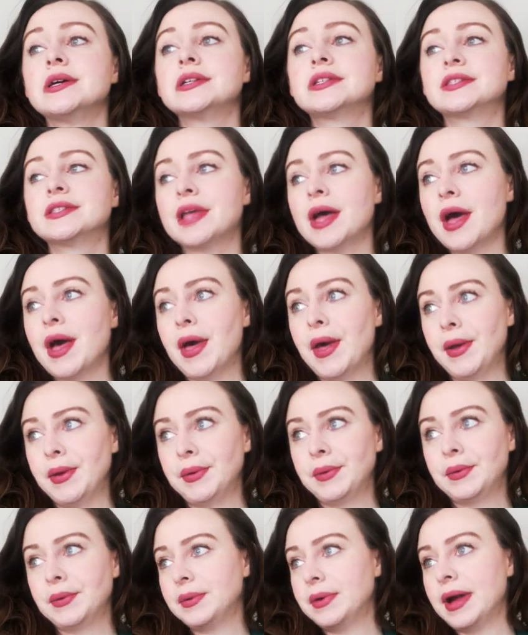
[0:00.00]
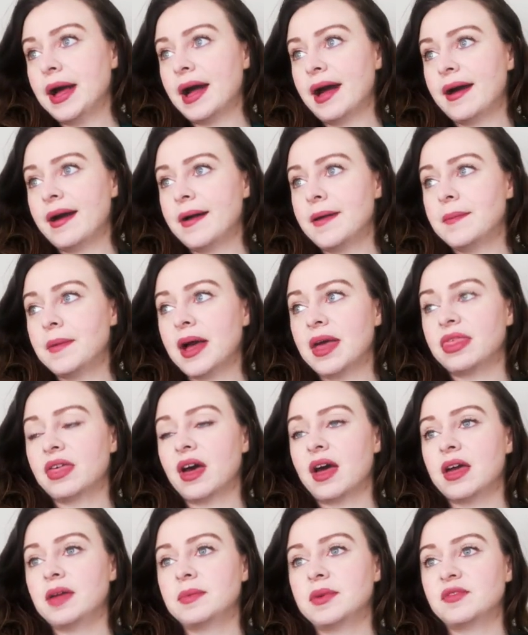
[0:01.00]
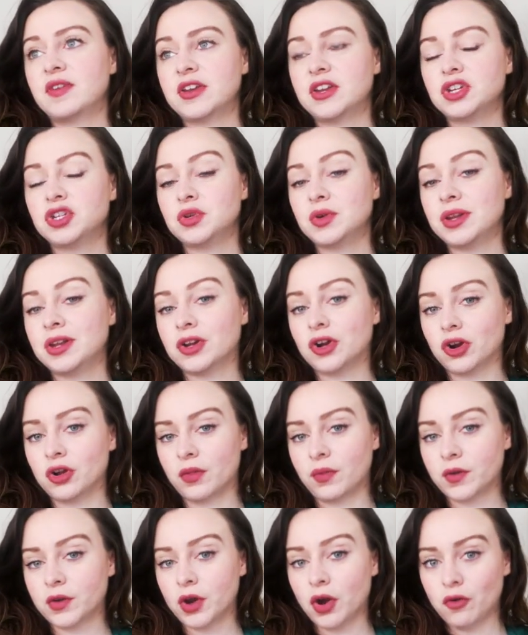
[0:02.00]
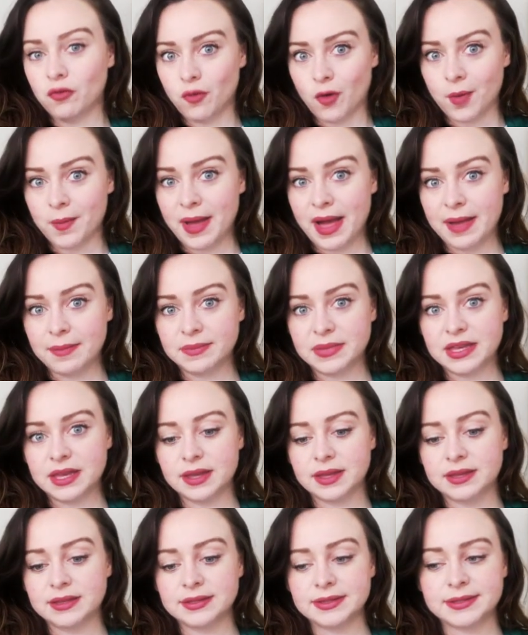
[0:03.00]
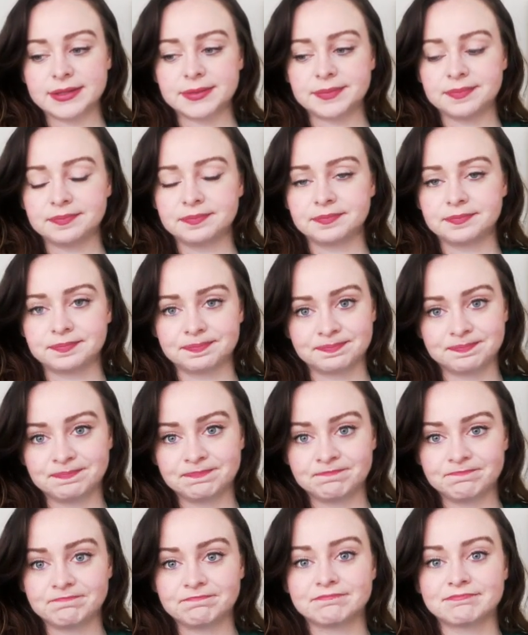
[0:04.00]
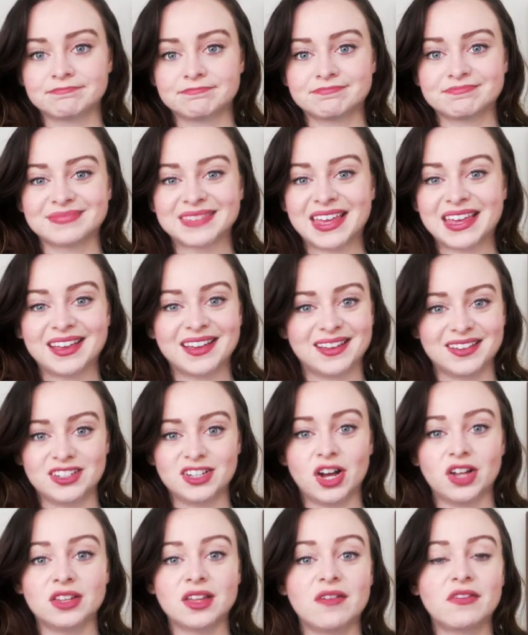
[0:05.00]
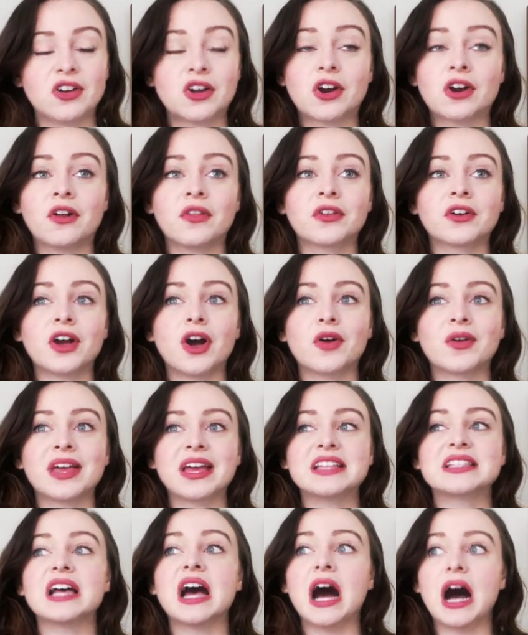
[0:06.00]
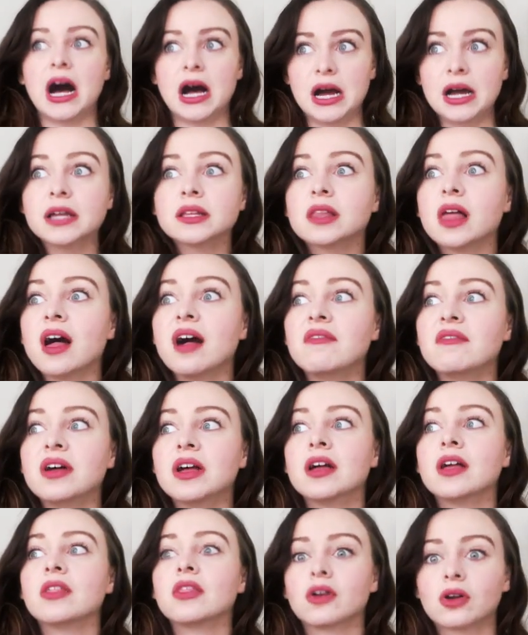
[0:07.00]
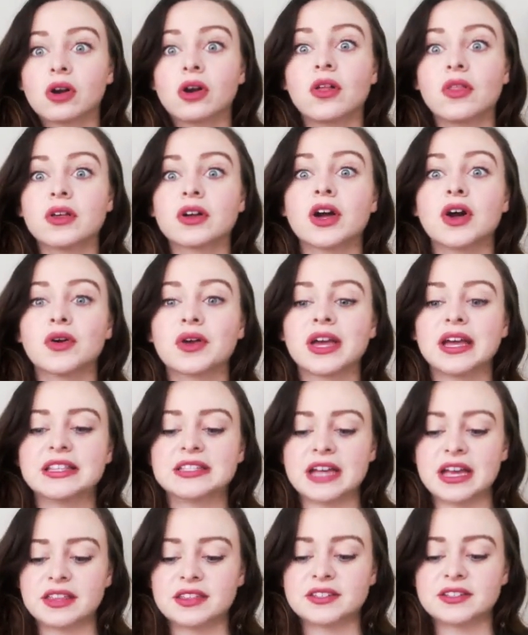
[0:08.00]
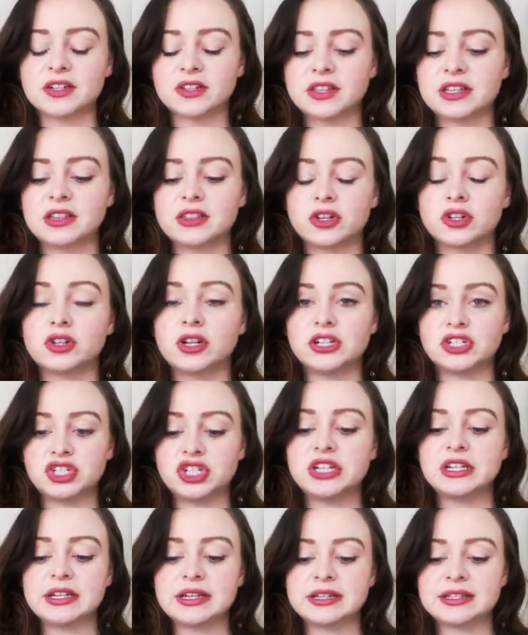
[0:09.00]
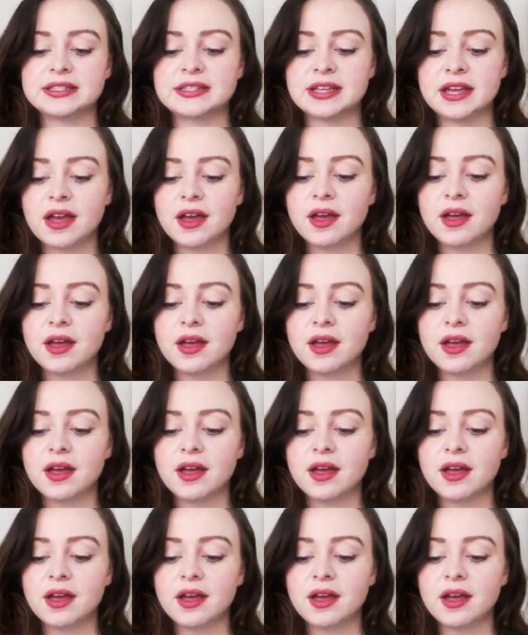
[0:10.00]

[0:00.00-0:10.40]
So, I thought it'd be fun to do it in a girl on the go format because y'all love the girl on the go kits. I love the girl on the go kits. I still think they're like genius.